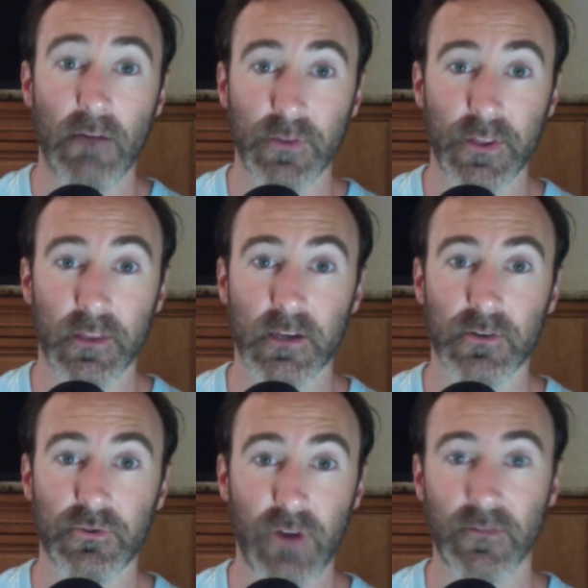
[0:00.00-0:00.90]
everything
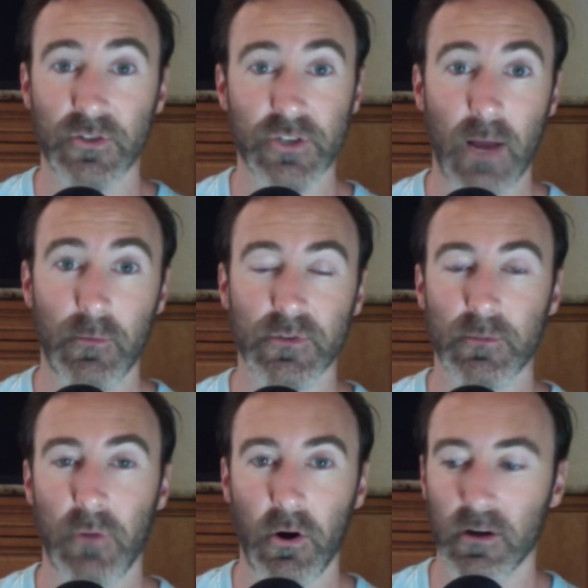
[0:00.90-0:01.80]
that Travis Chappell
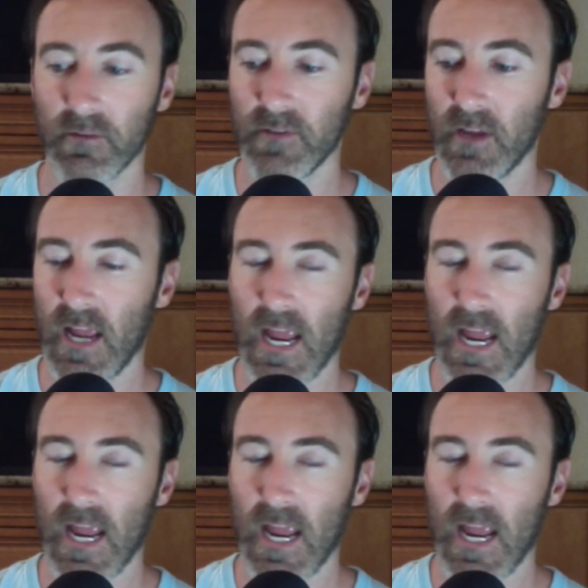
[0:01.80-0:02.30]
is a part of,